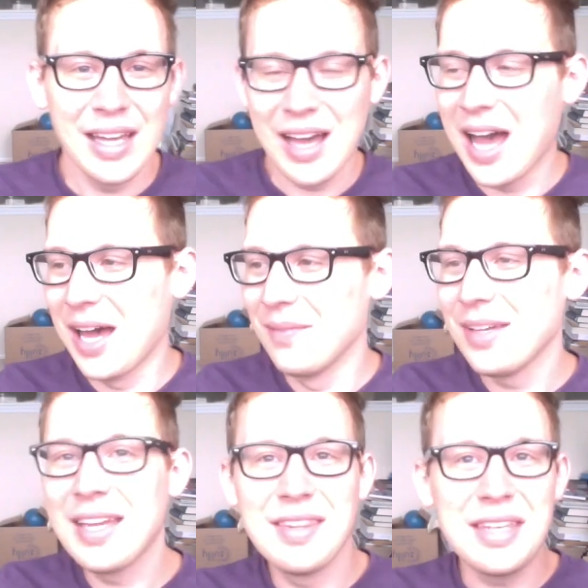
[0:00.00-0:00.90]

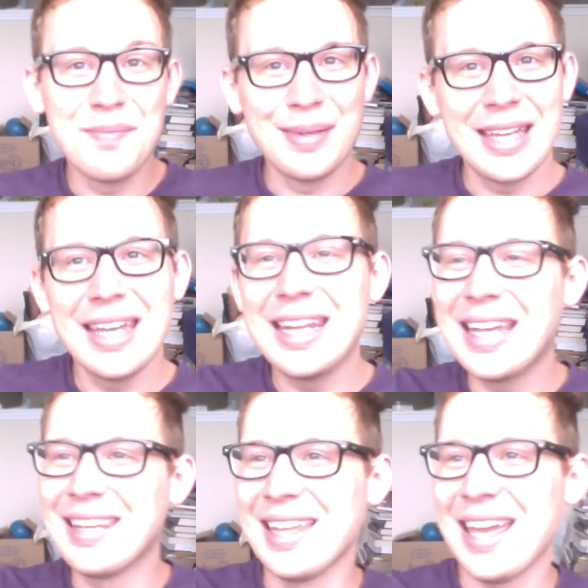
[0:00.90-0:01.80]
In the
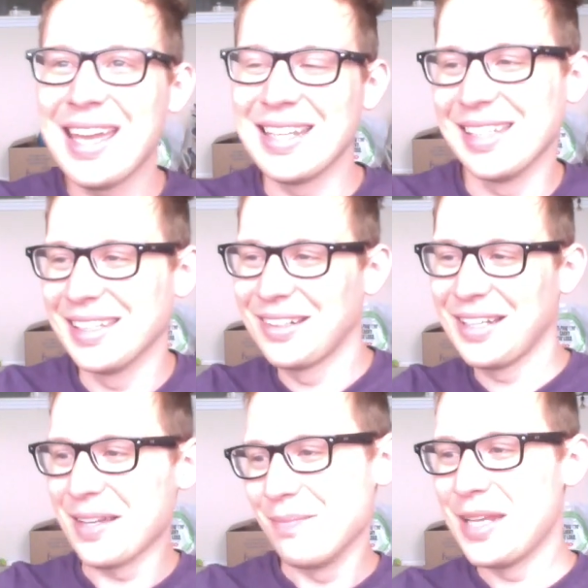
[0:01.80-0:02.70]
beginning and the end, the little
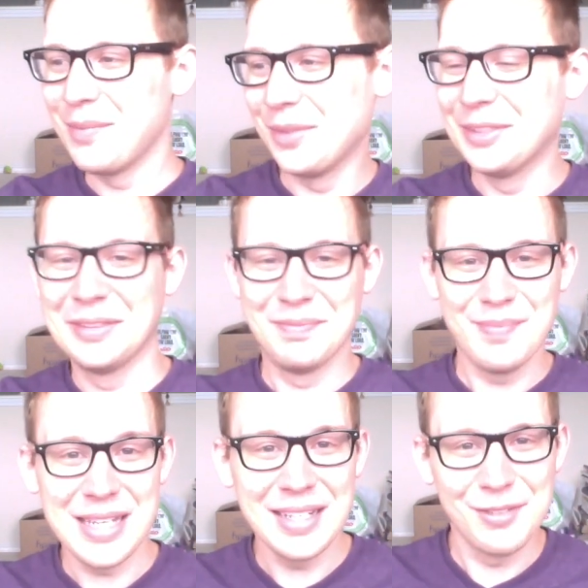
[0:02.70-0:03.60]
like minimal
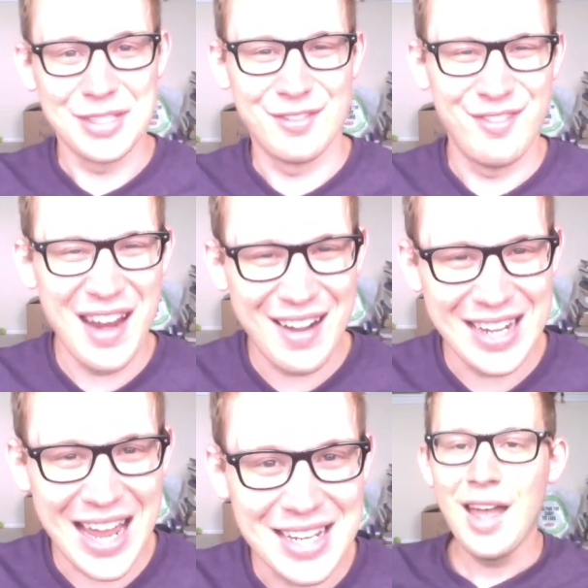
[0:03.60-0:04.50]
beat was very
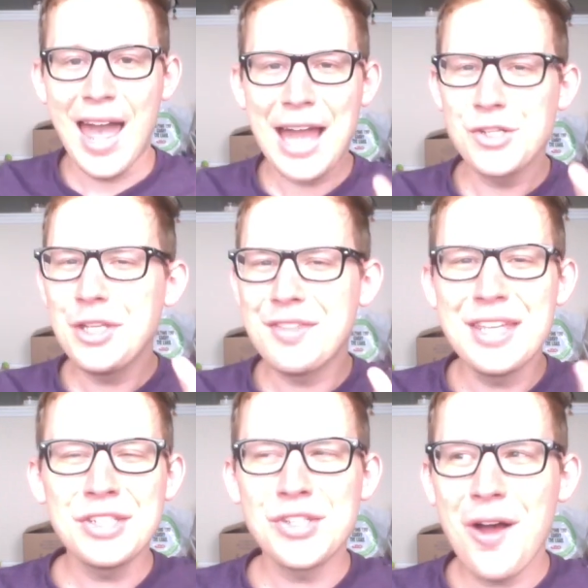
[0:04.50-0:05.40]
nice. Actually,
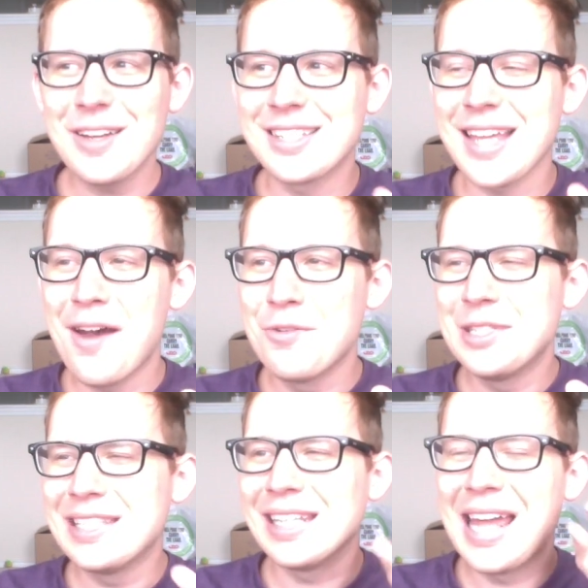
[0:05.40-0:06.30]
this song
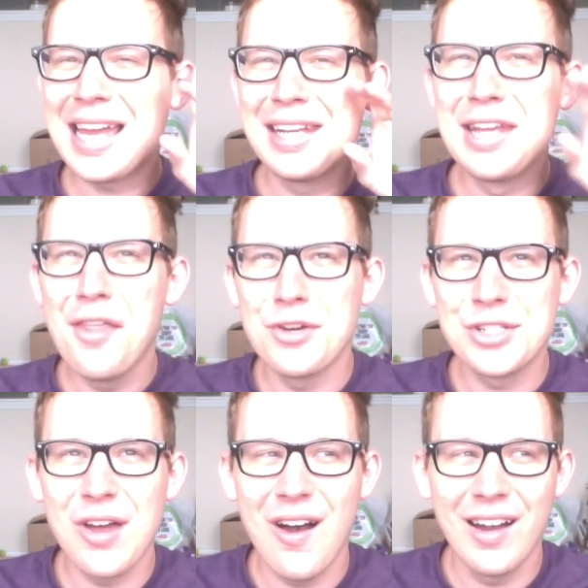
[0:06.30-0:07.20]
sounds like another
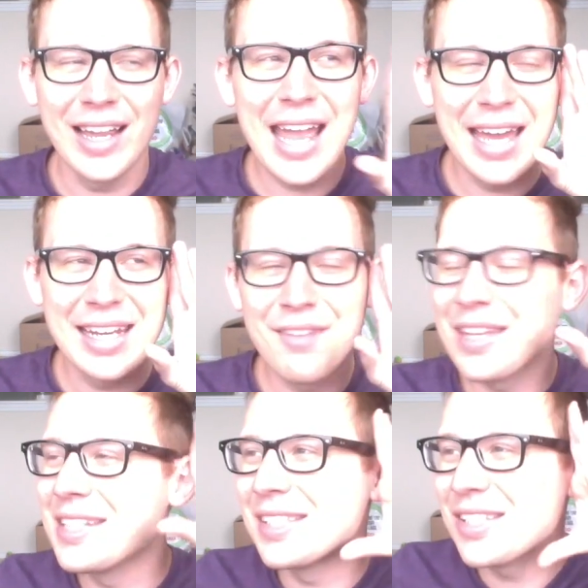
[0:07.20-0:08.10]
song, and
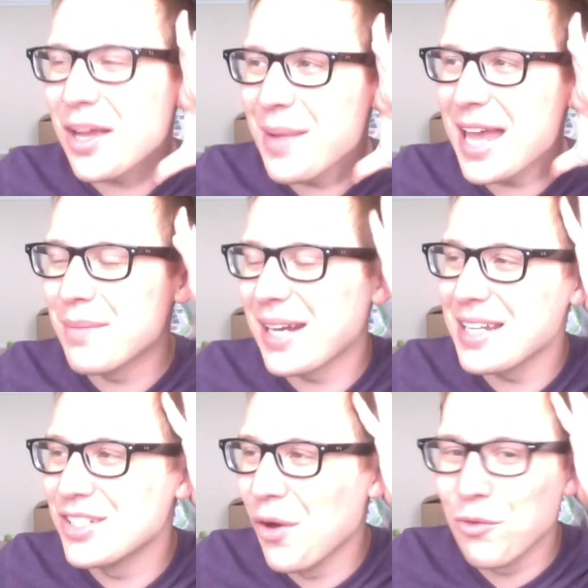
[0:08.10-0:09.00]
it's stuck in my head, but I
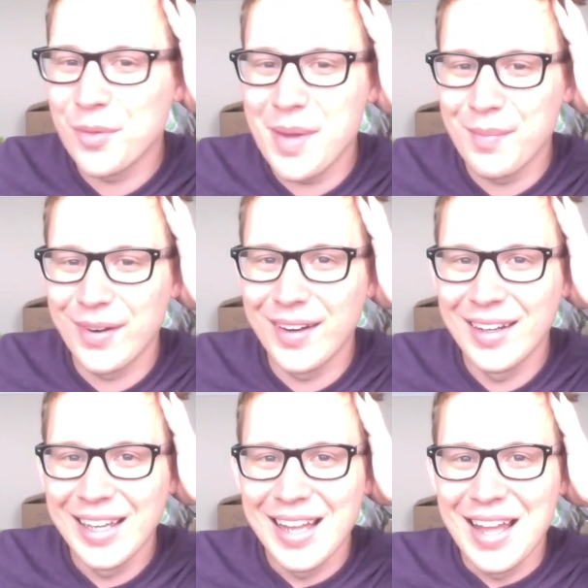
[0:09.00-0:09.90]
don't remember
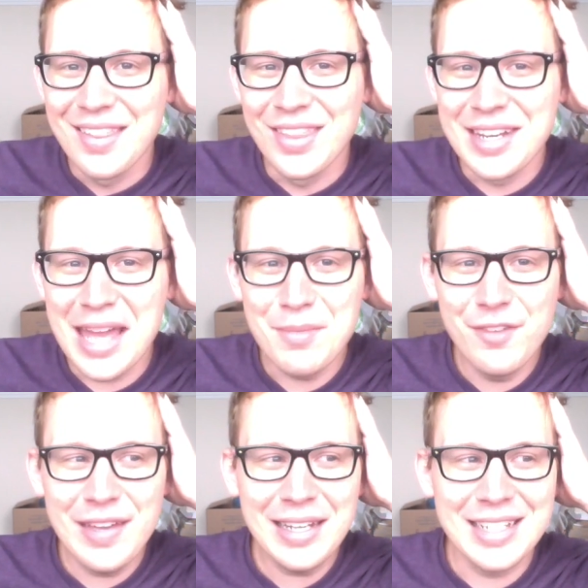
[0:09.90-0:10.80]
the name
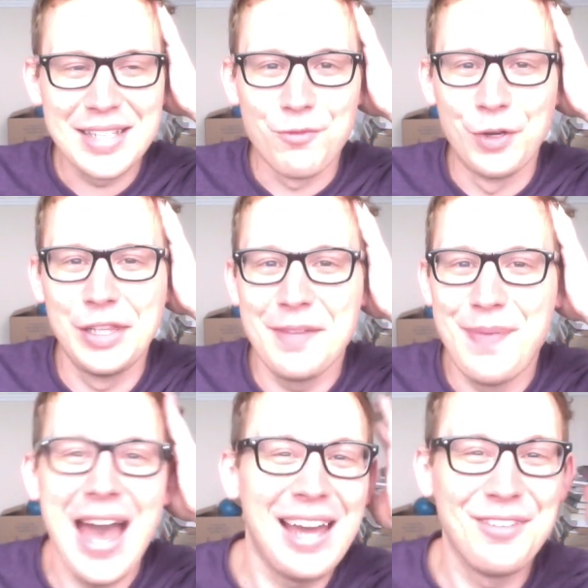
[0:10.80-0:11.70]
of it because I'm really
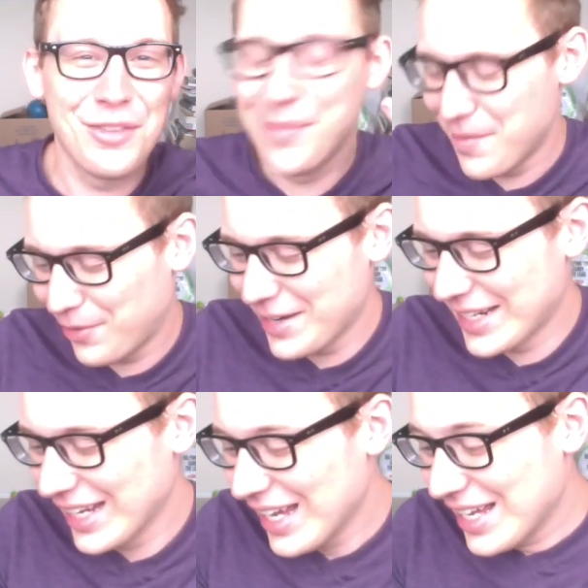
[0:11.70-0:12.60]
bad with
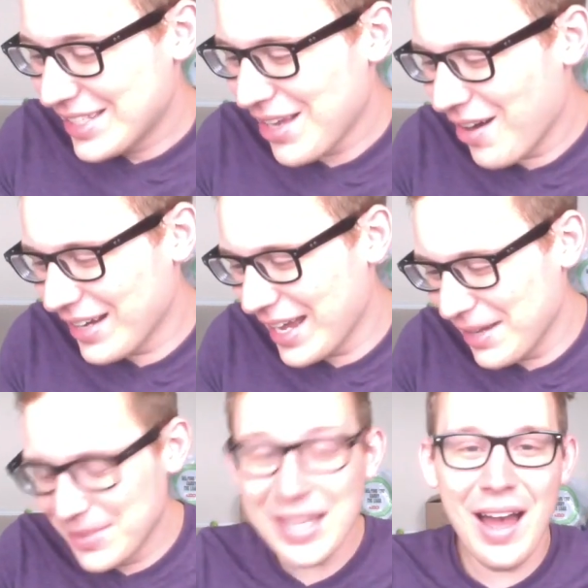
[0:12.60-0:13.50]
remembering song names.